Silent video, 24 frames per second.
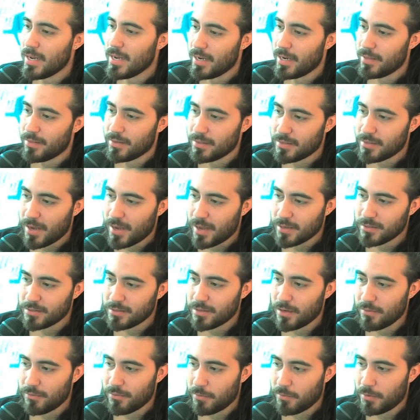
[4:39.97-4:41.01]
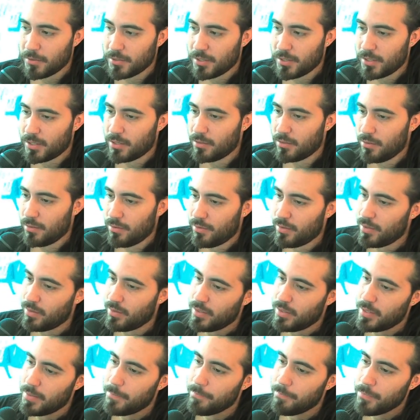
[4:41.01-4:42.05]
in the test of a particular
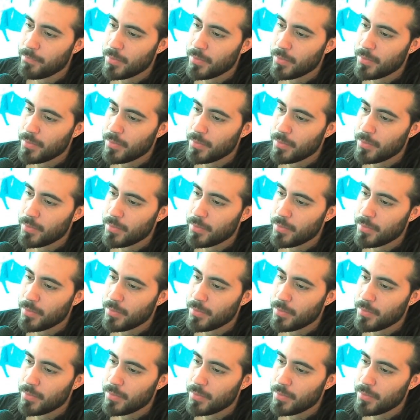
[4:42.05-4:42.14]
theory.